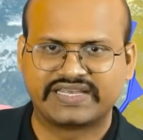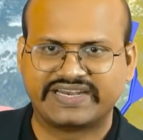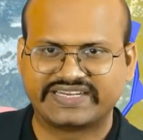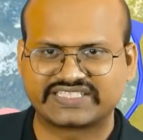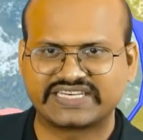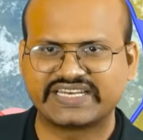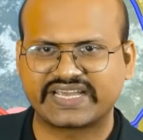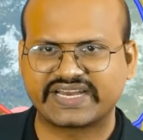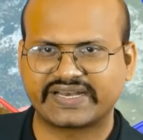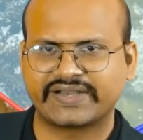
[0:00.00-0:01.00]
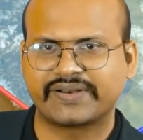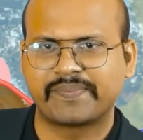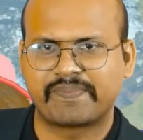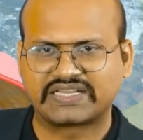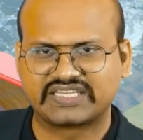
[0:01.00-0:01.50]
It is indicated
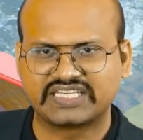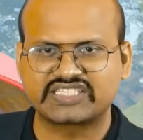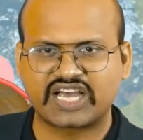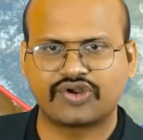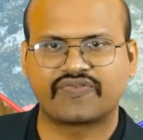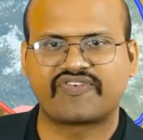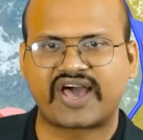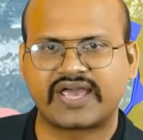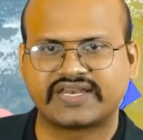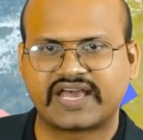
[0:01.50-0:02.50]
by this kind of line